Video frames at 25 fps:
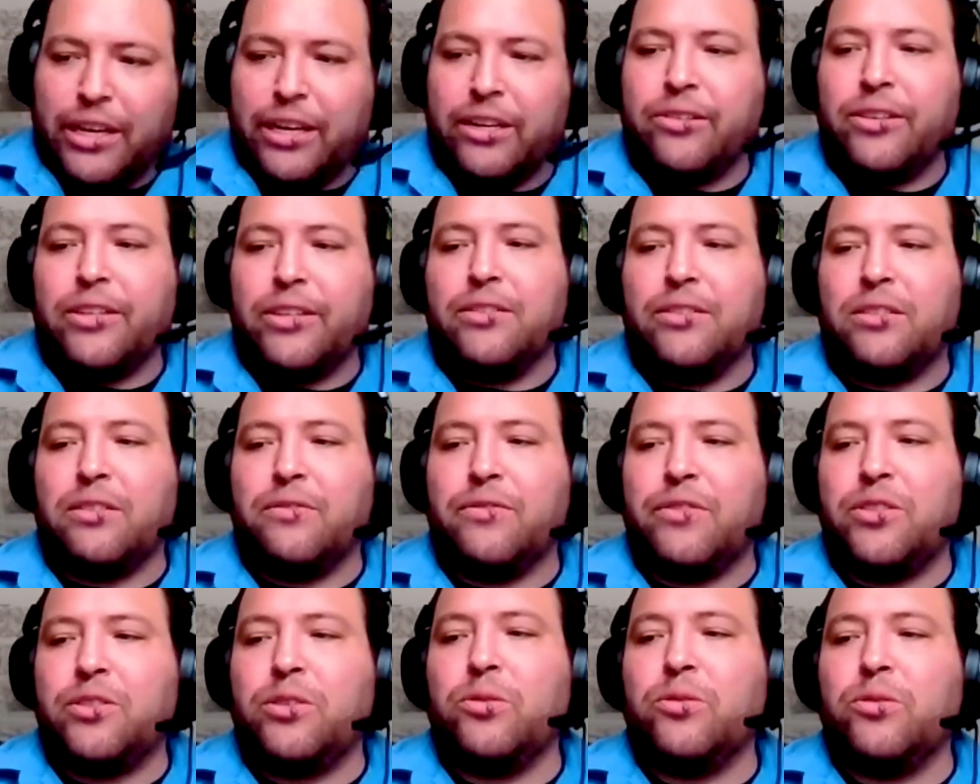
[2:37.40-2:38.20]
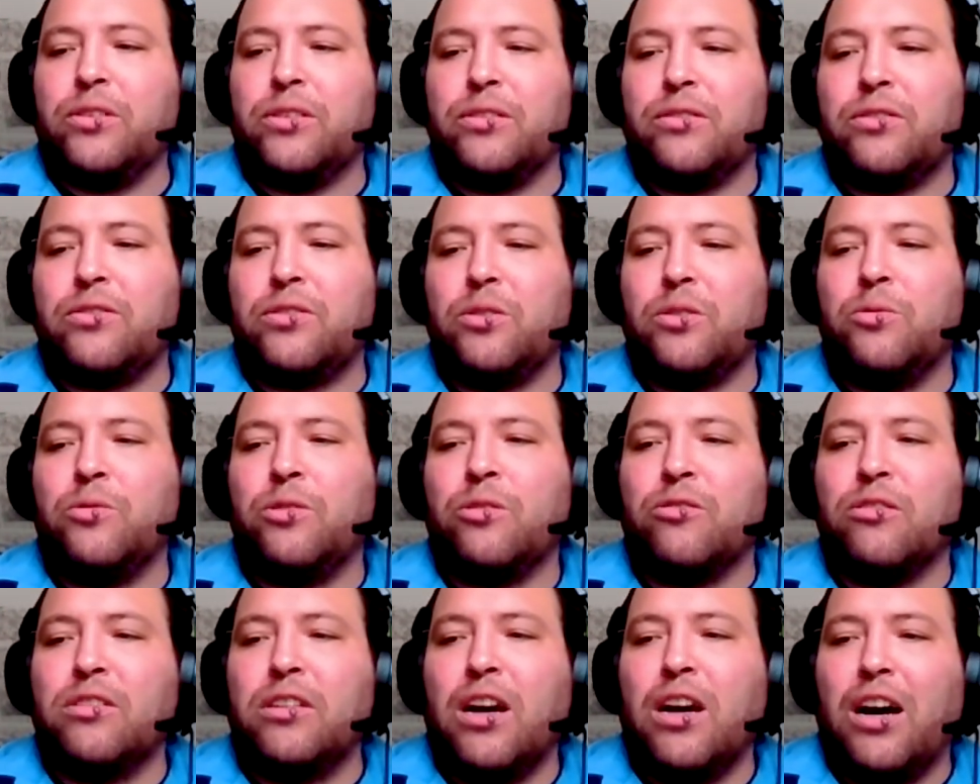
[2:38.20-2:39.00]
areas of students. So
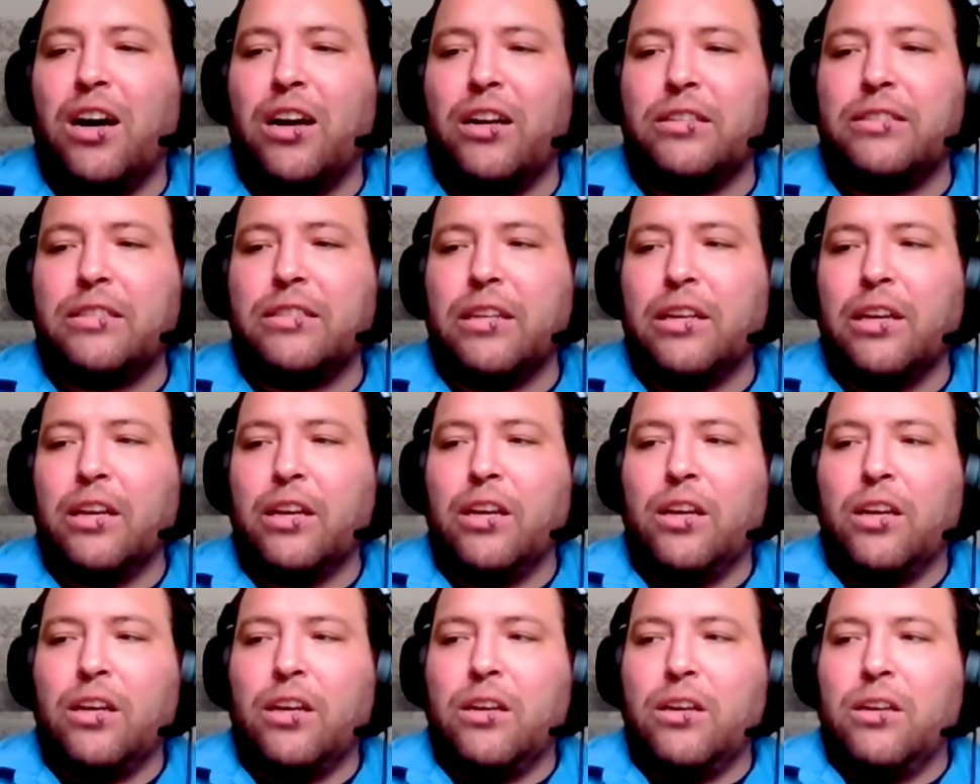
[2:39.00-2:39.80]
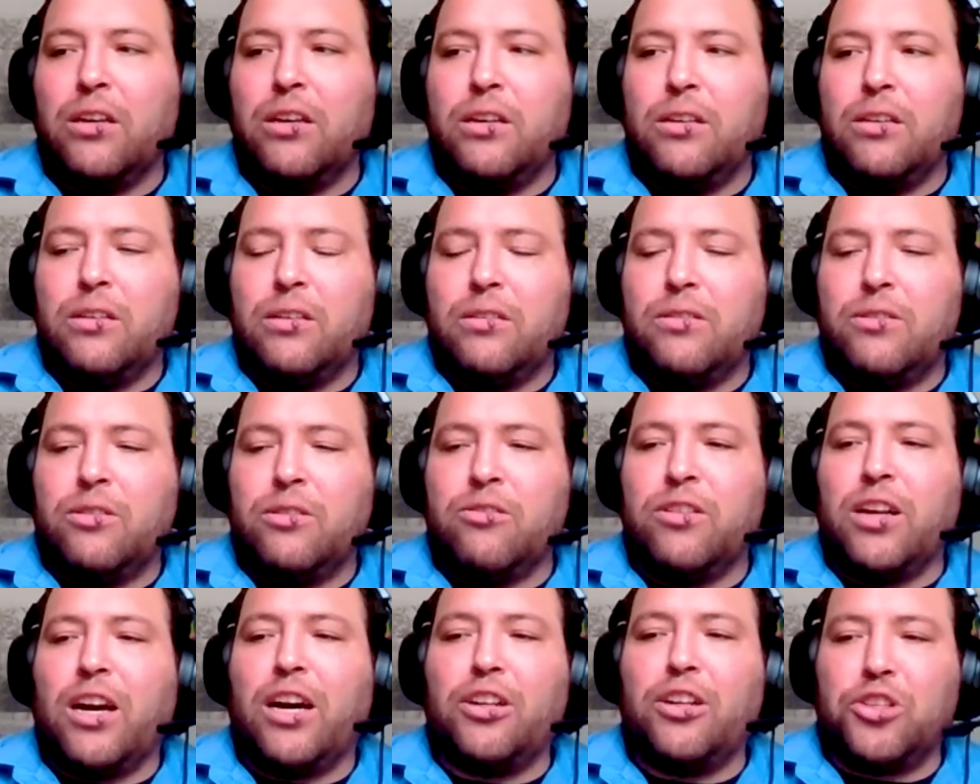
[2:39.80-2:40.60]
they're not
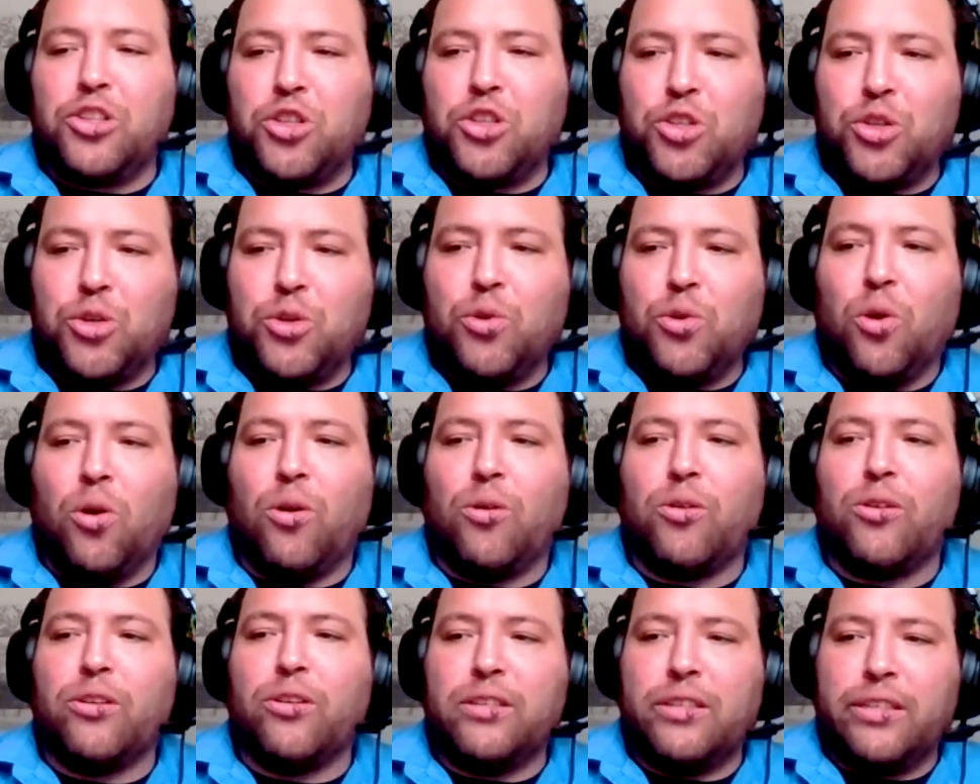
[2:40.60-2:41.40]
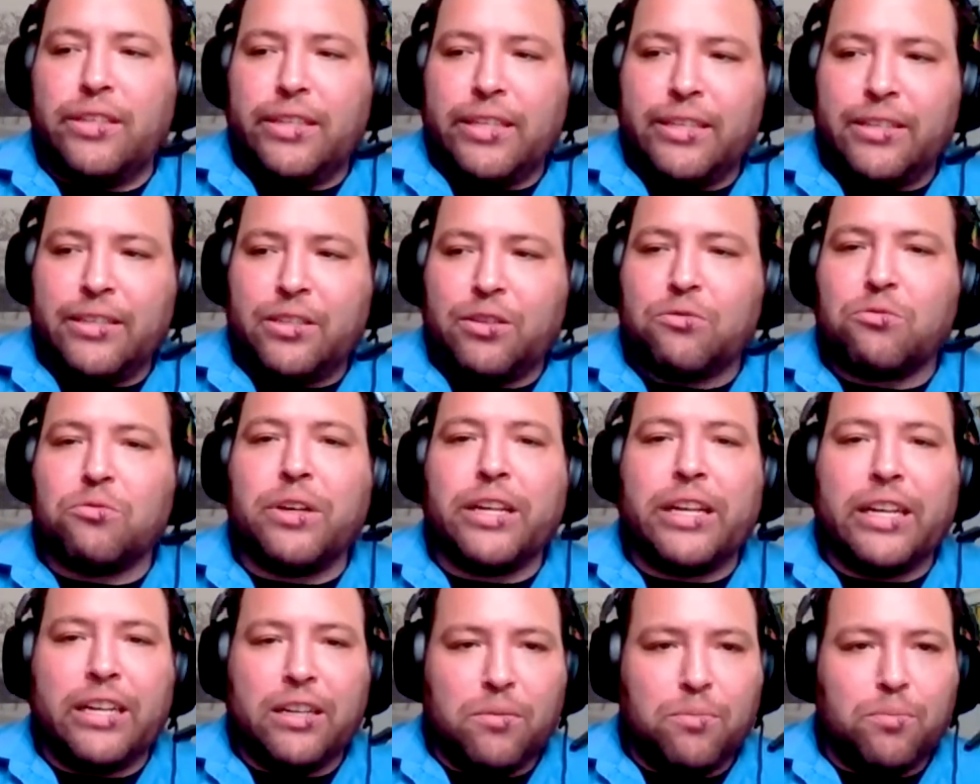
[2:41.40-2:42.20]
shoehorned into
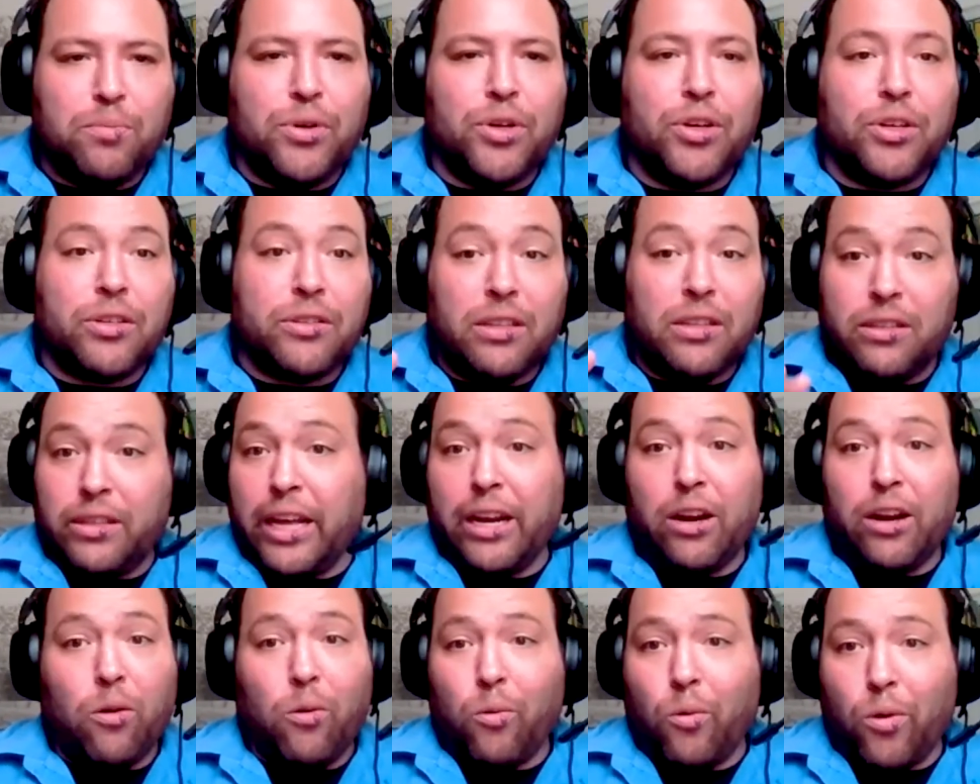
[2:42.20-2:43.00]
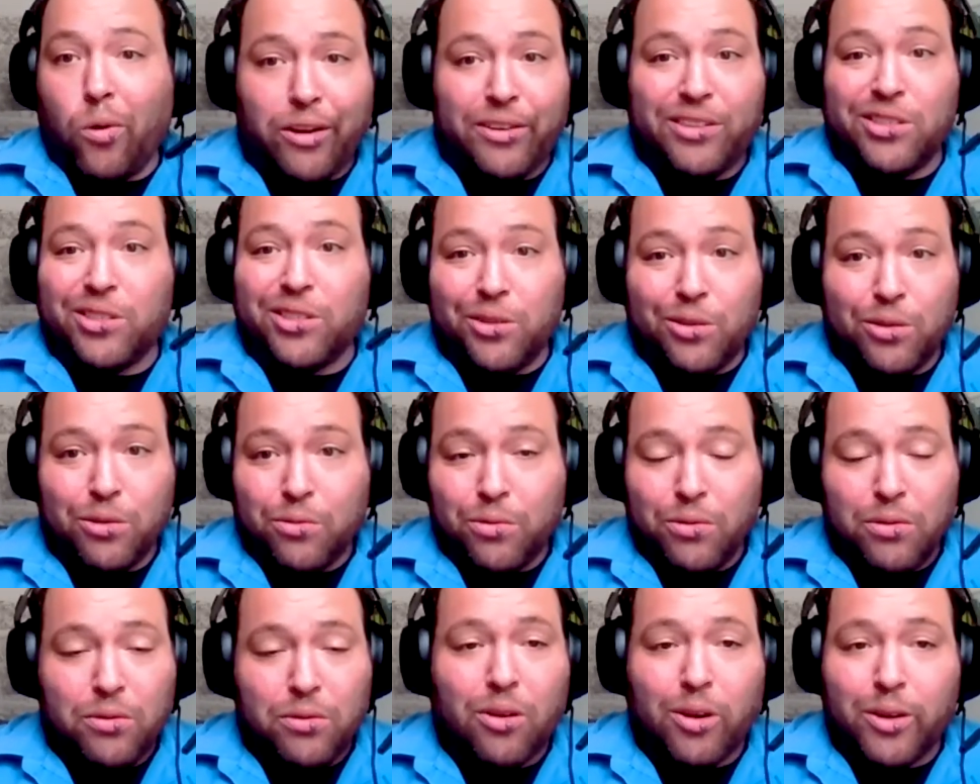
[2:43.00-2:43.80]
reading a book that they don't want
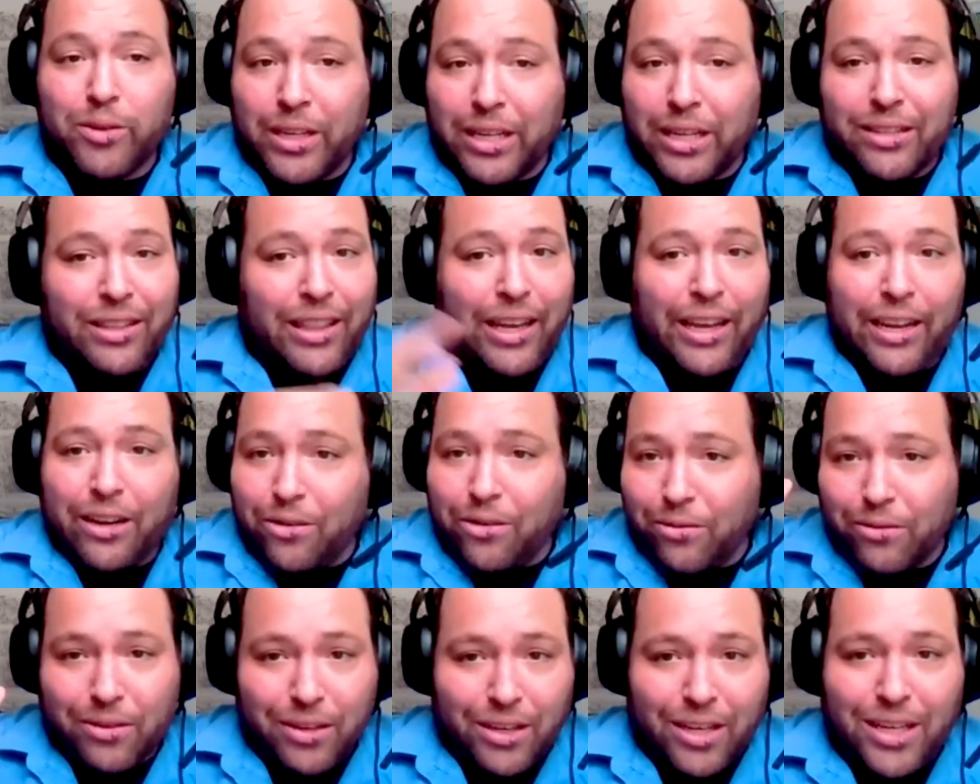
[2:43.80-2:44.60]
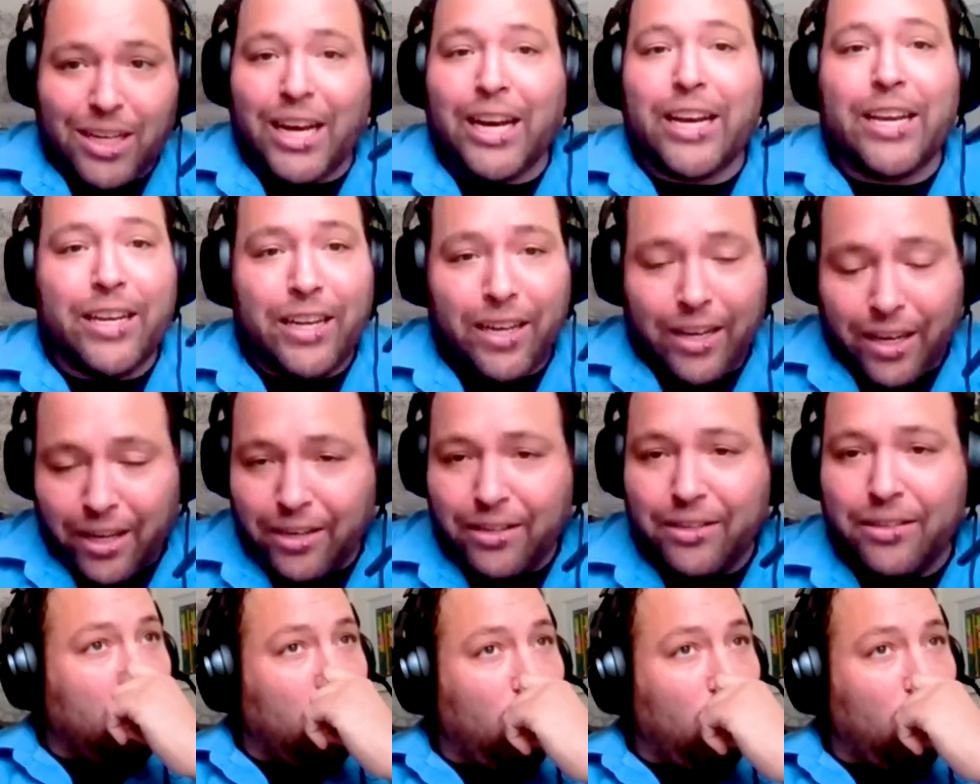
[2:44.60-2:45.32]
to or that they don't like.